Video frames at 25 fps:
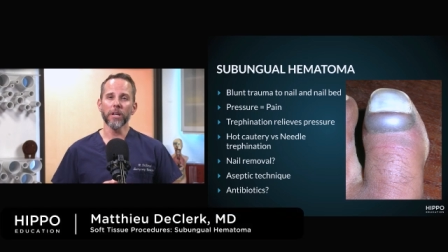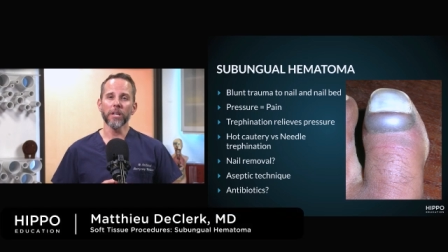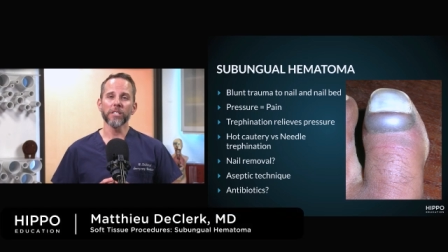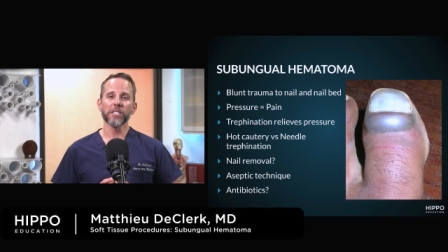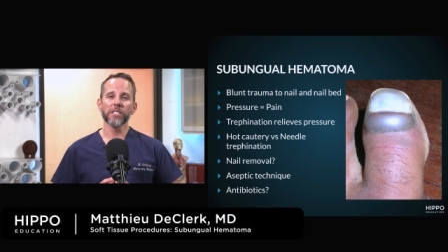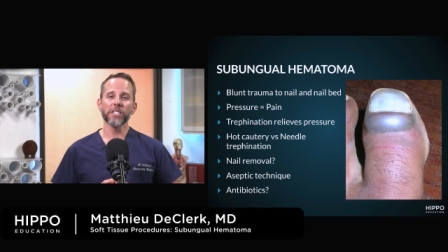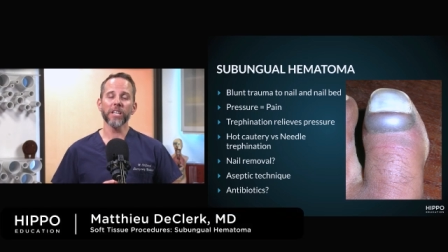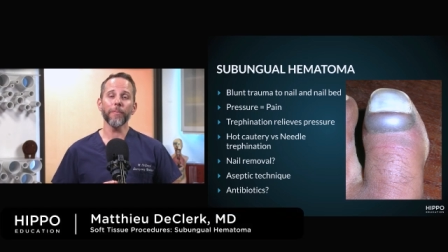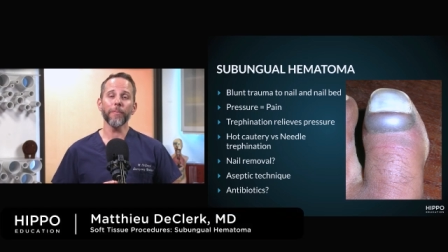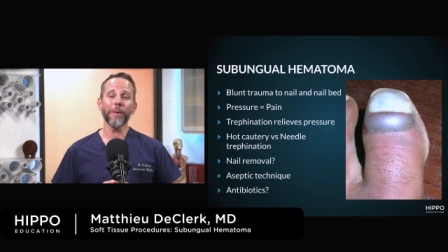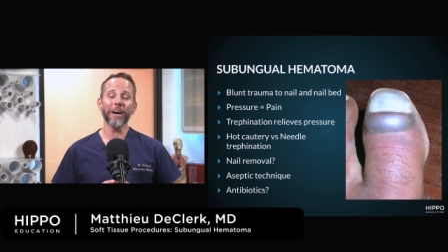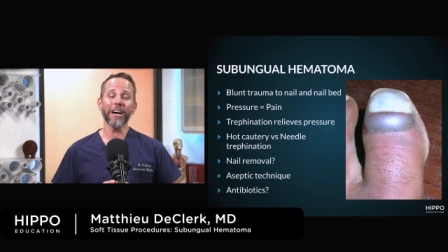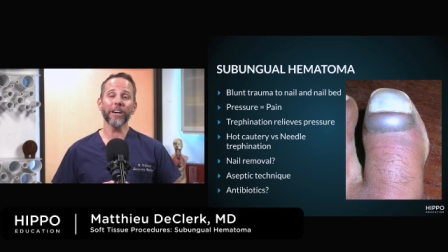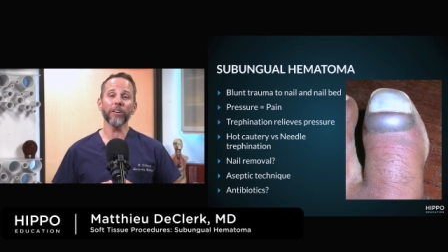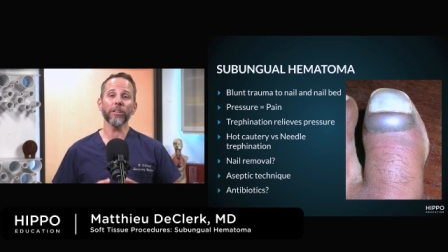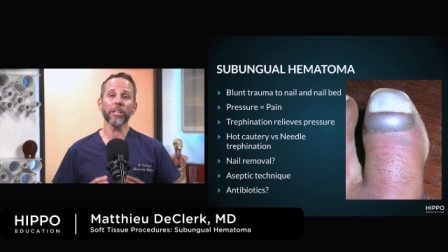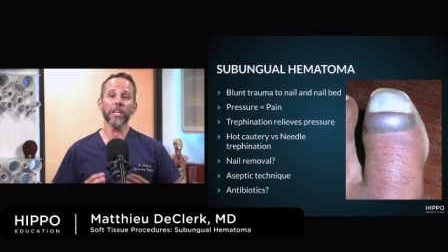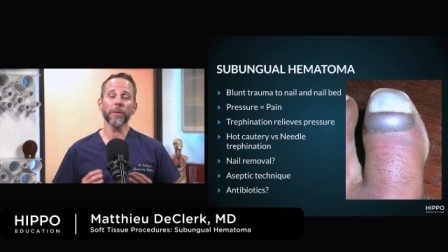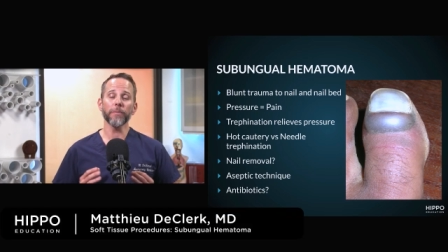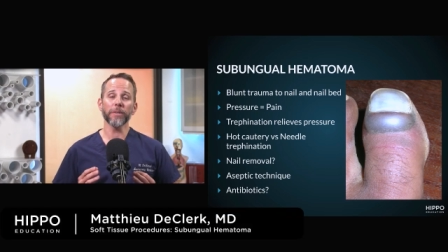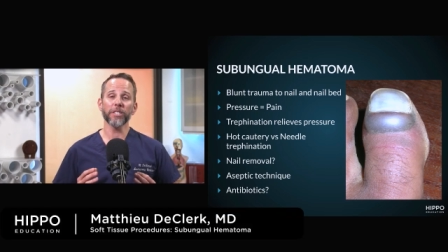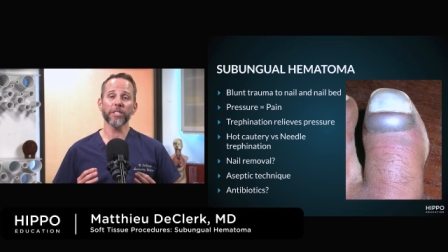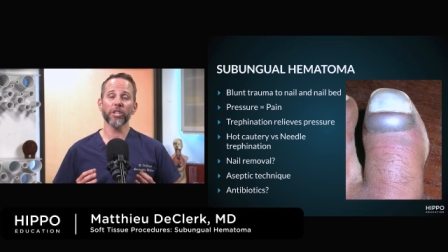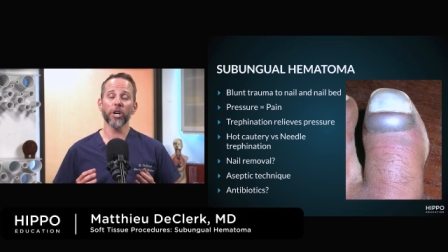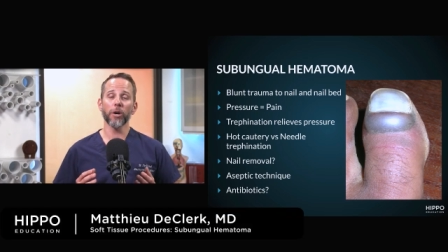Subungual
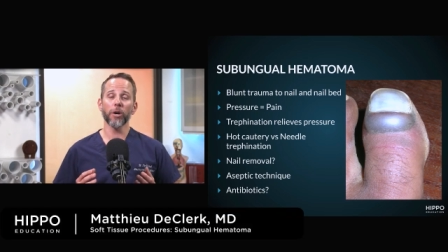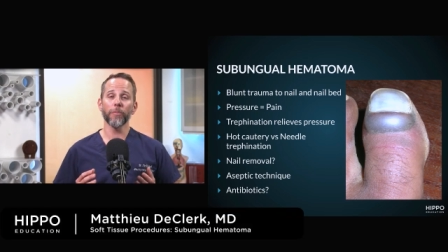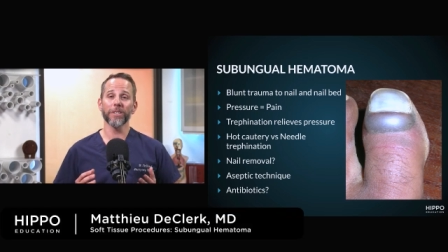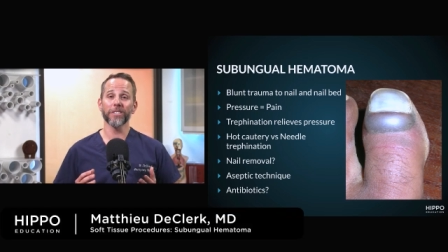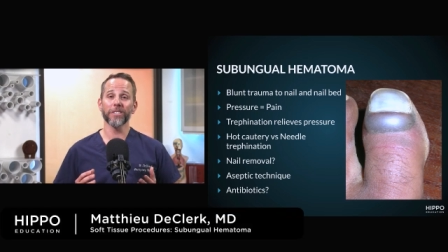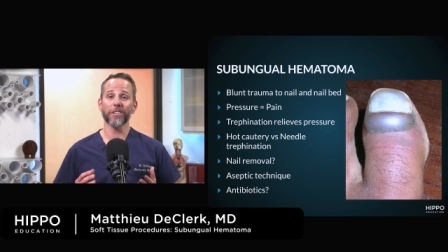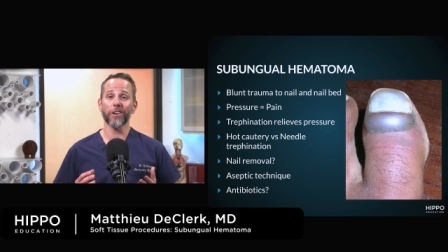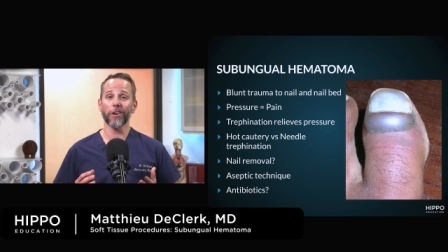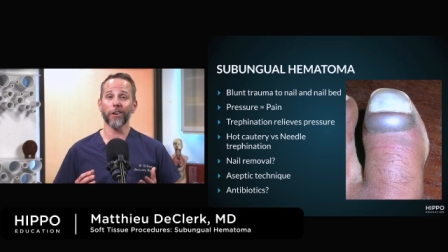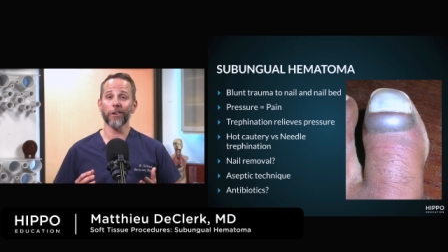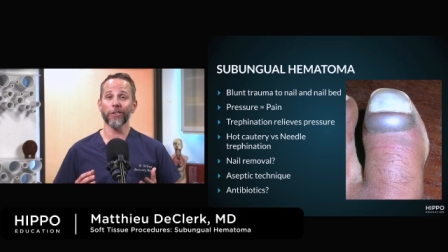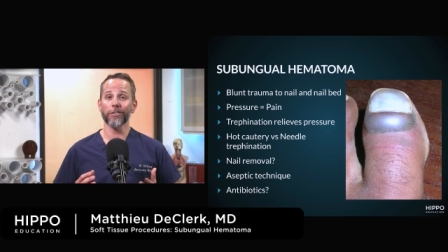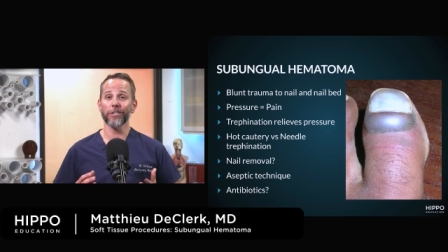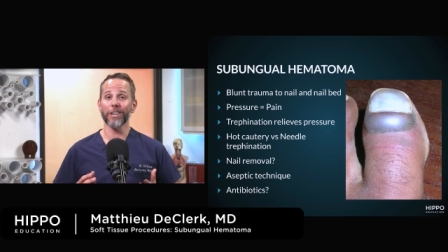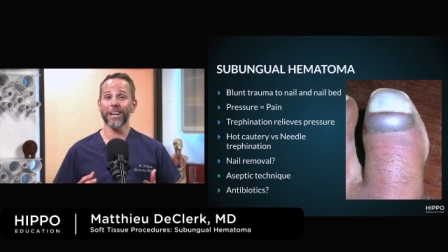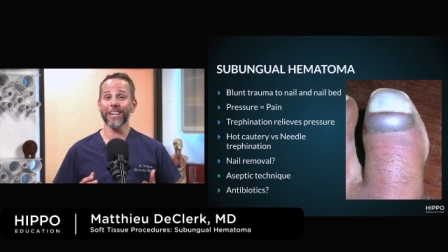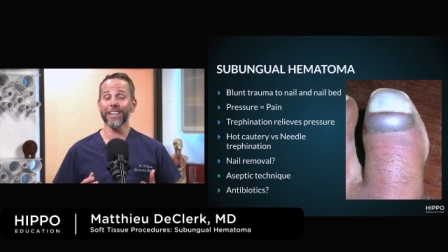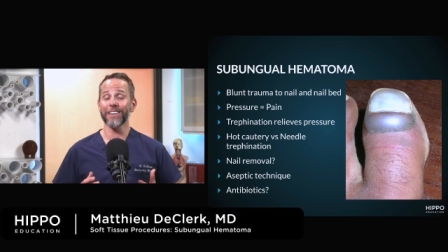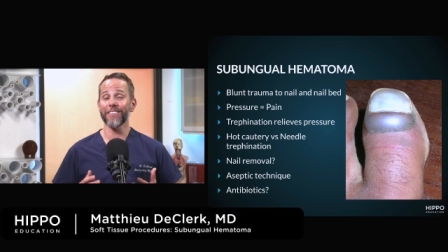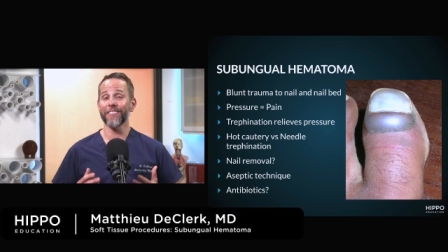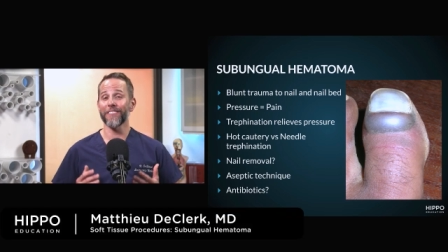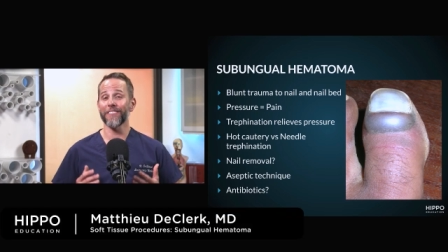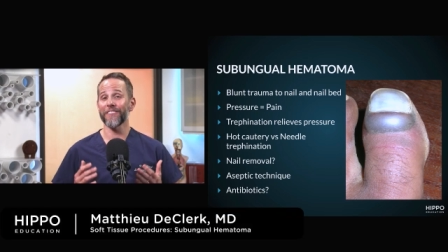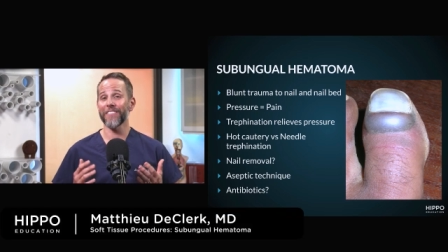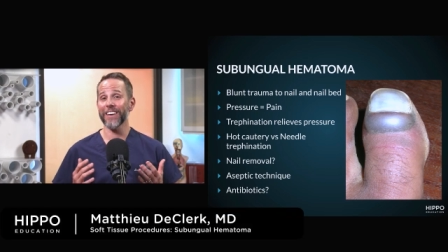hematomas are not
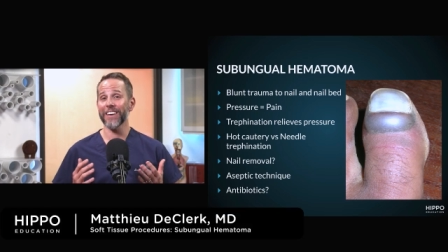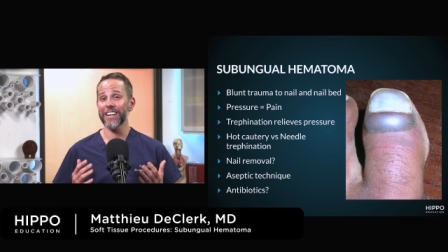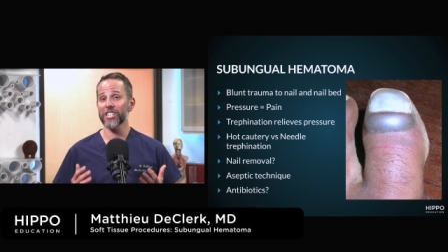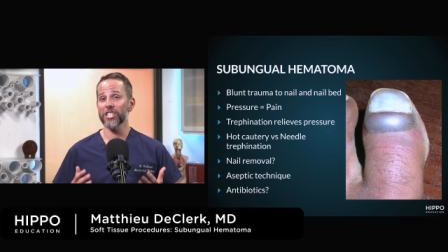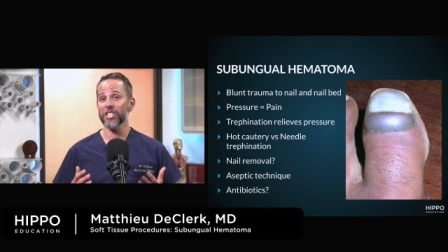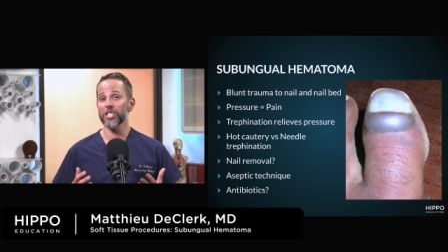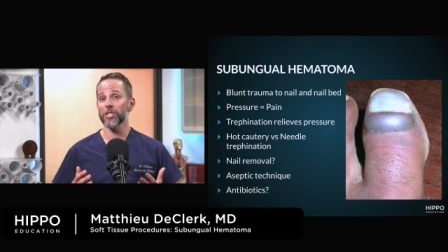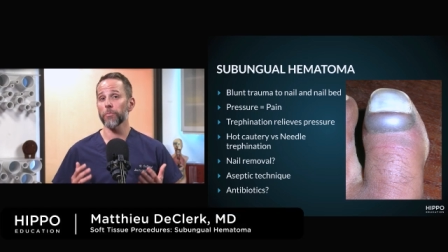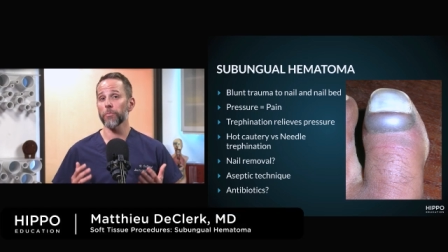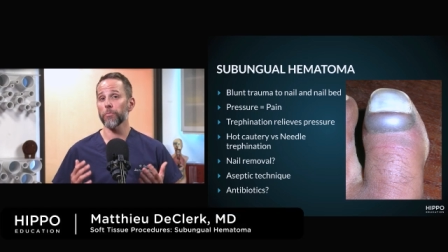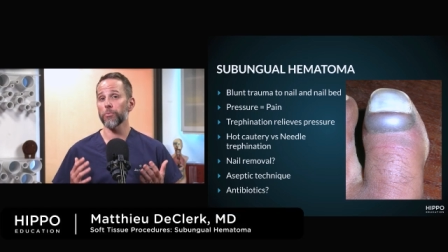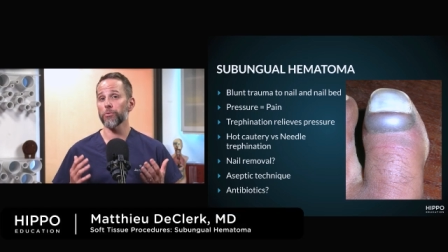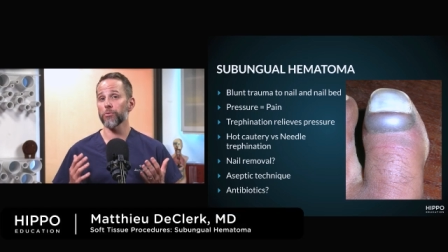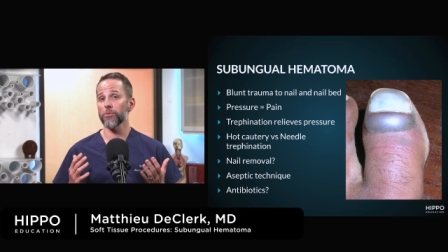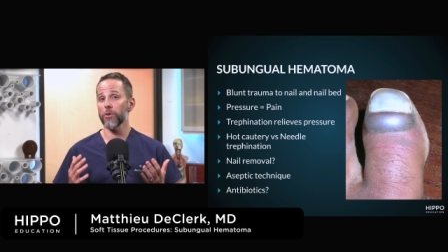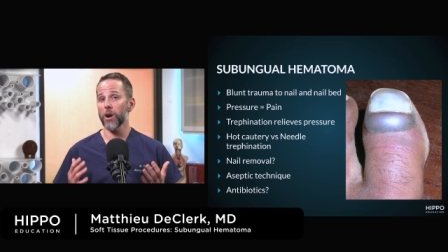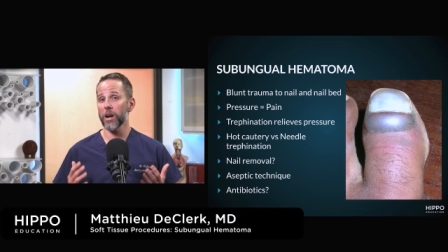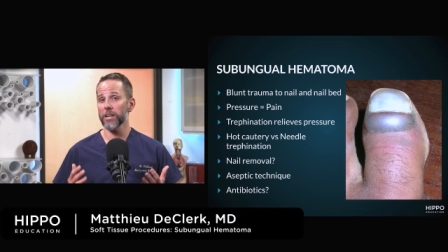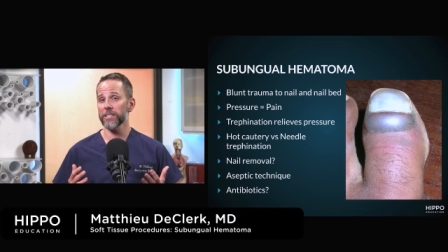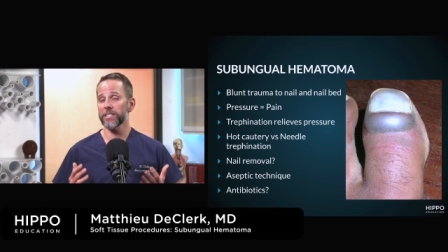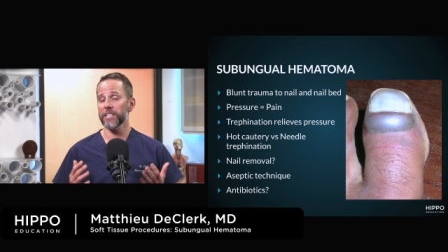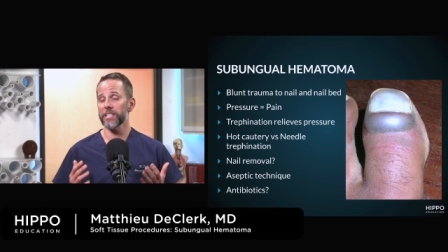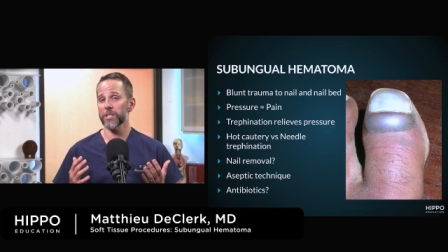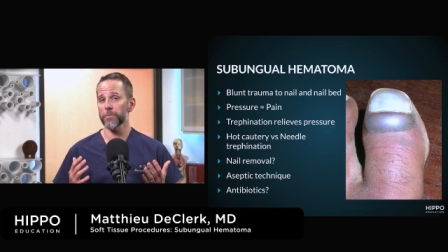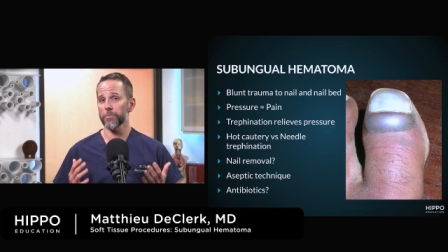an infectious
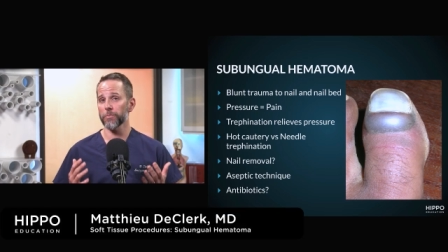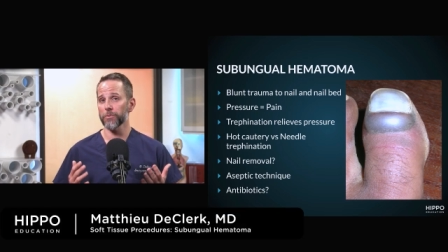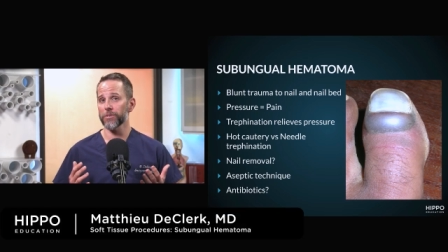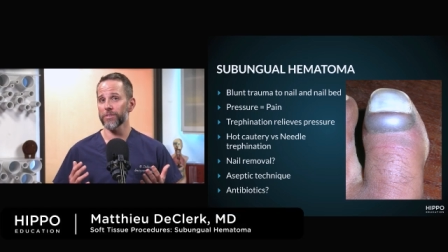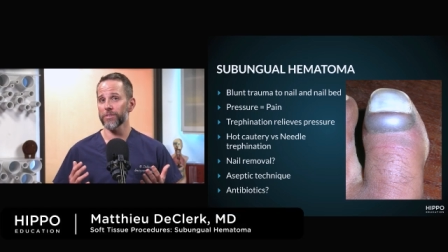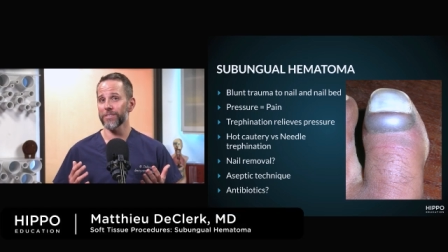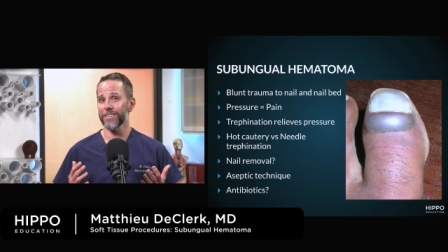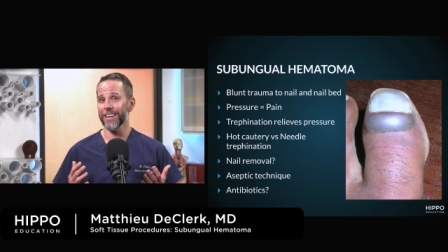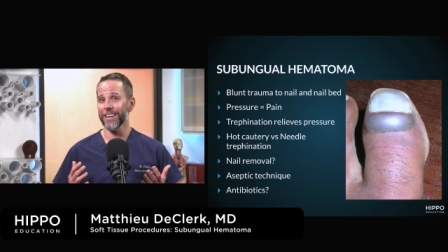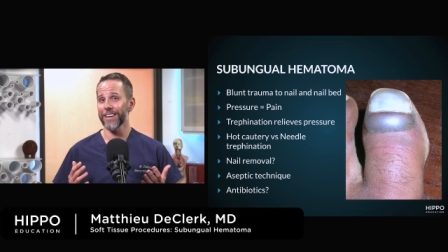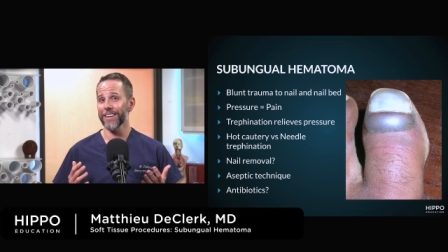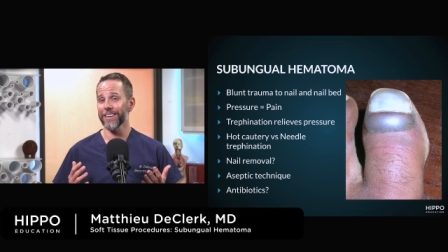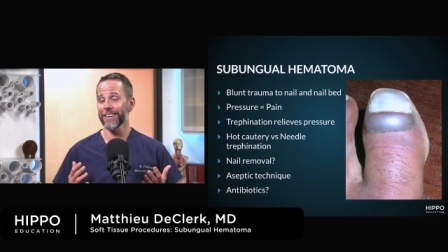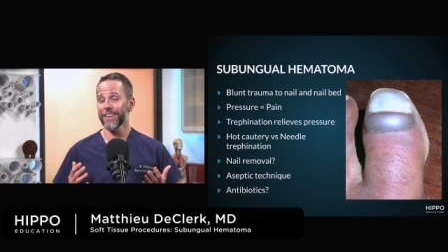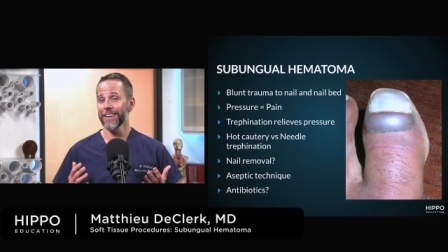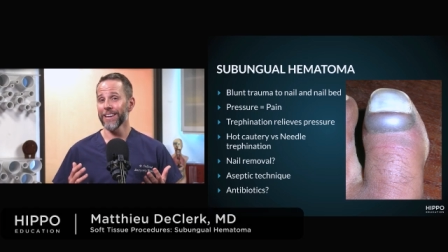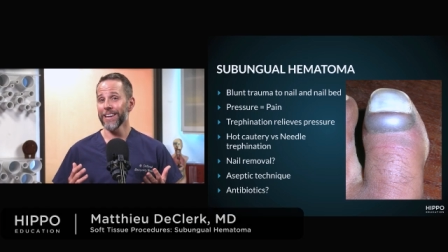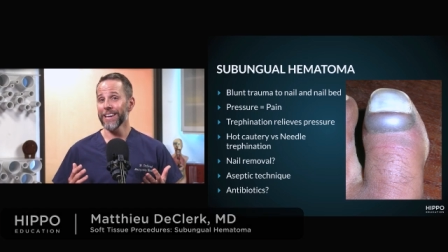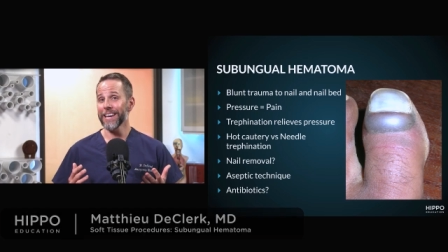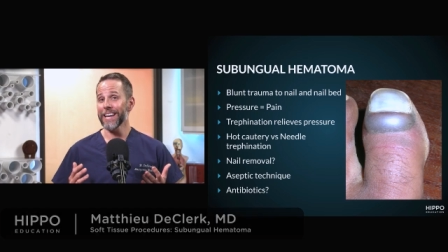process per se.